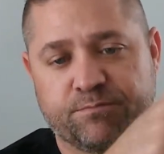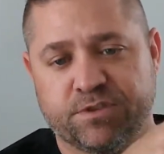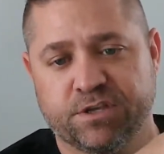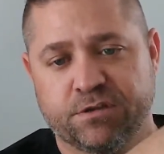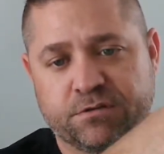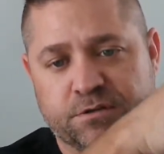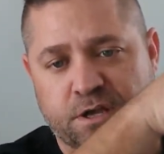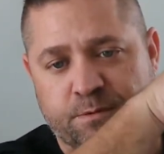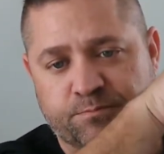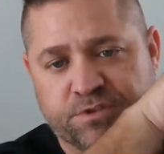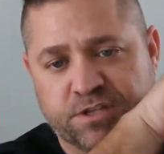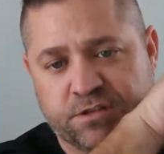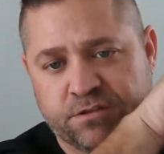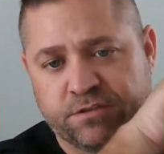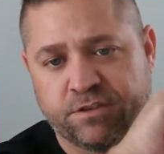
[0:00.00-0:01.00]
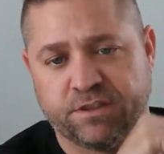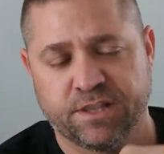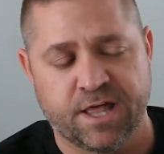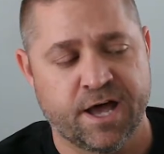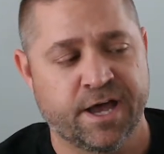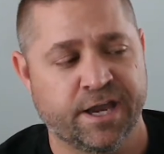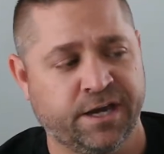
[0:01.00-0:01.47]
the
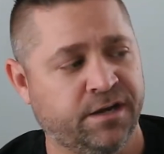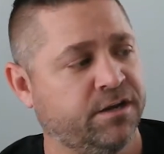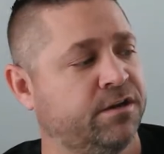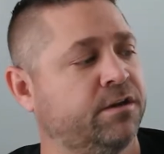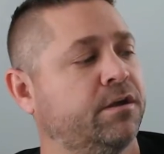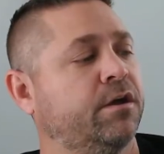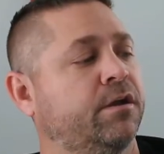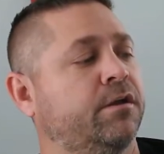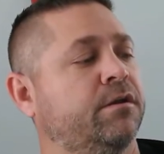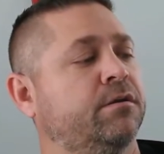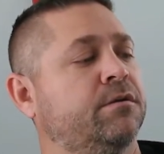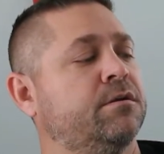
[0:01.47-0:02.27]
line, and